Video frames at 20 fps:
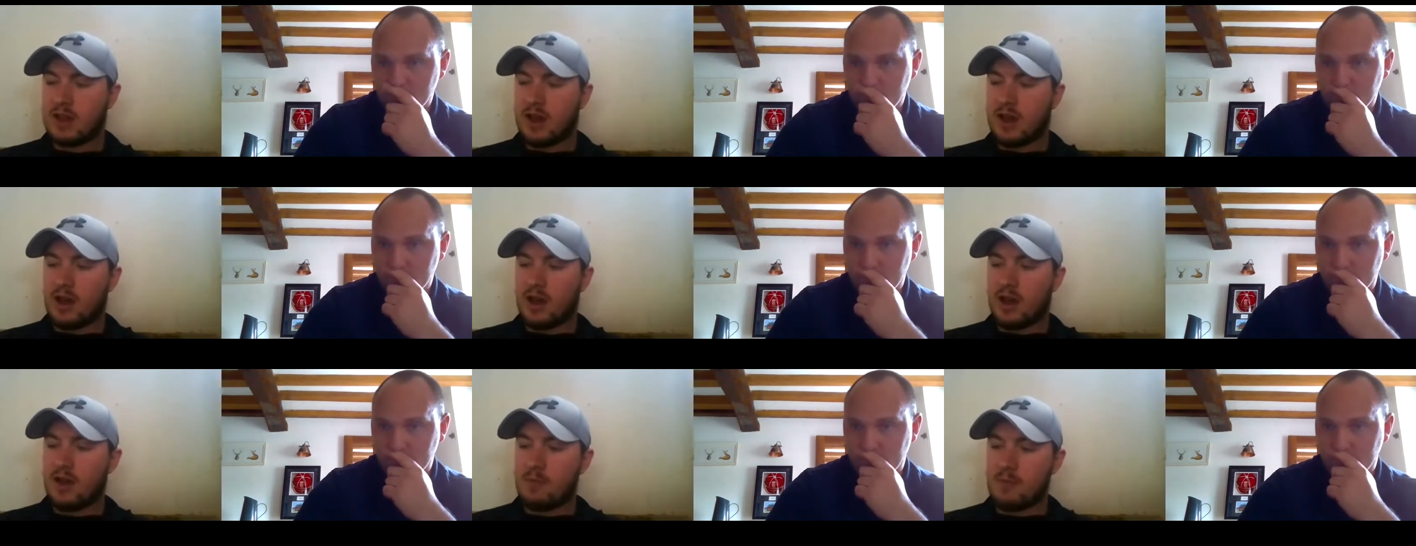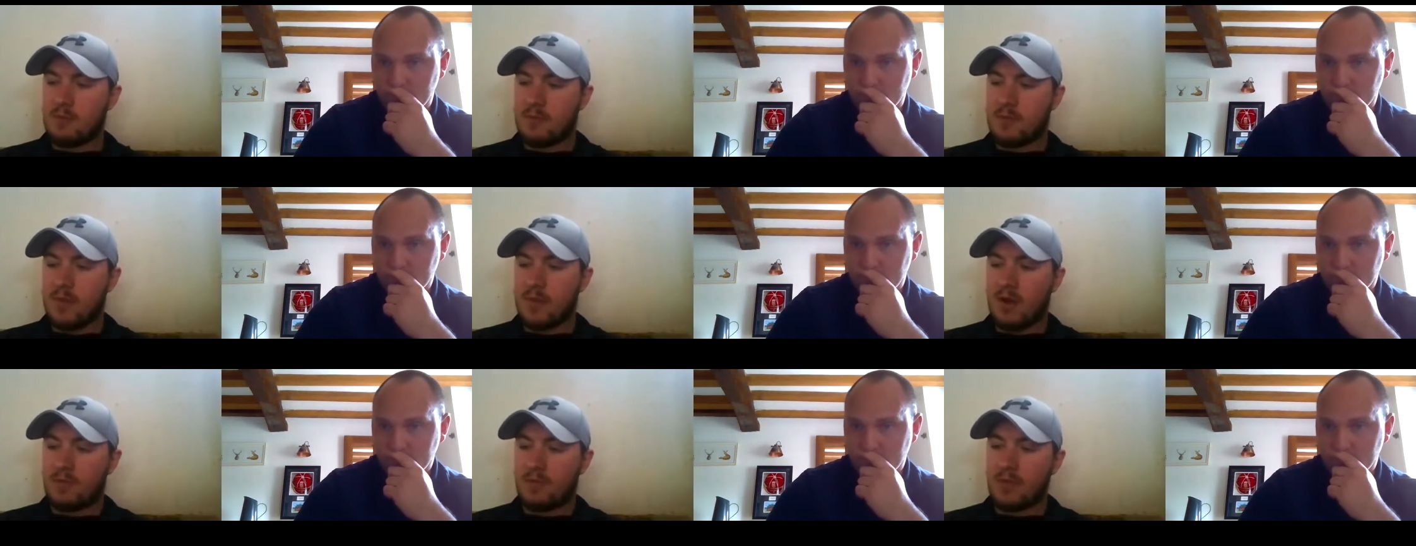
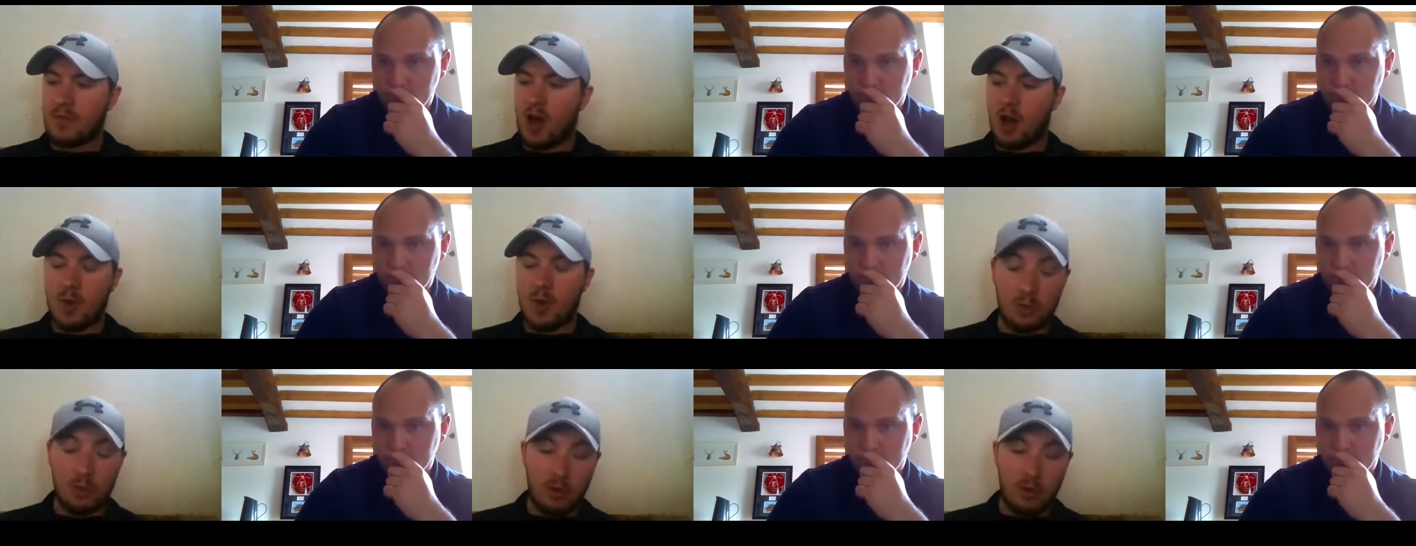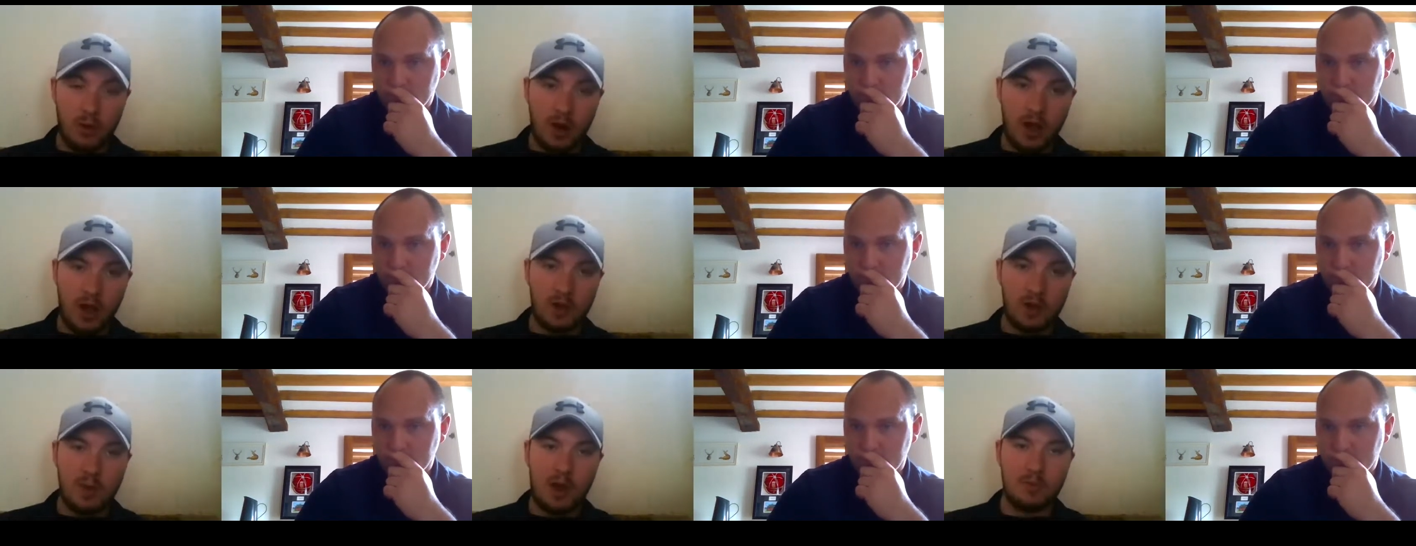Speaker 1: Um, I made a point
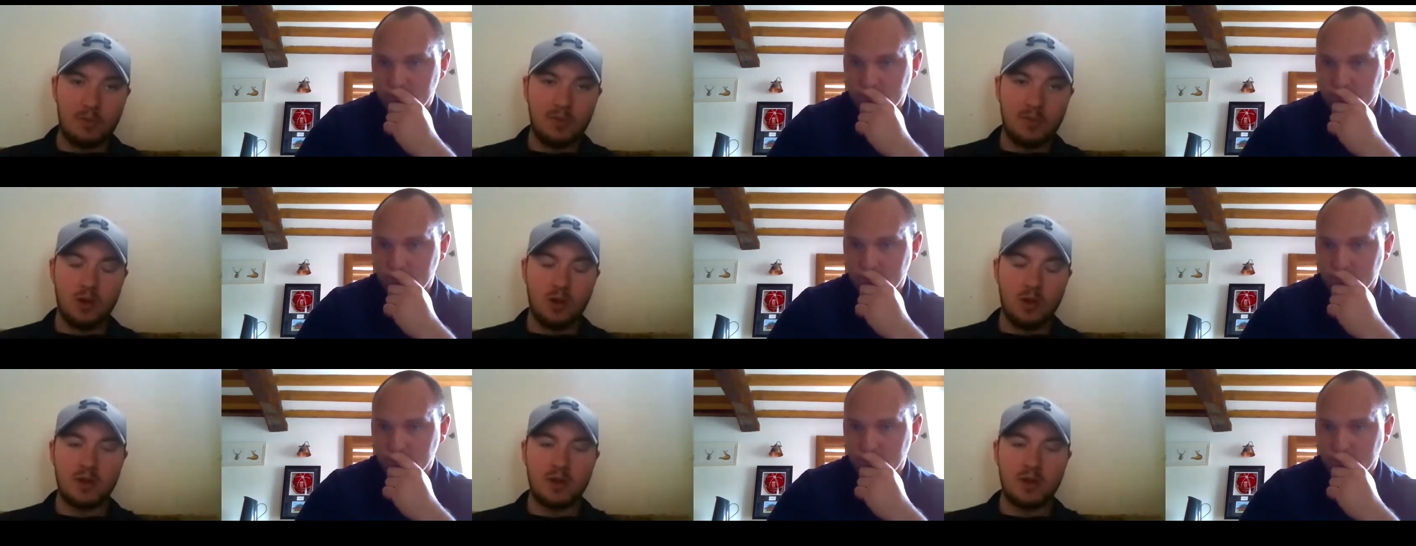earlier about not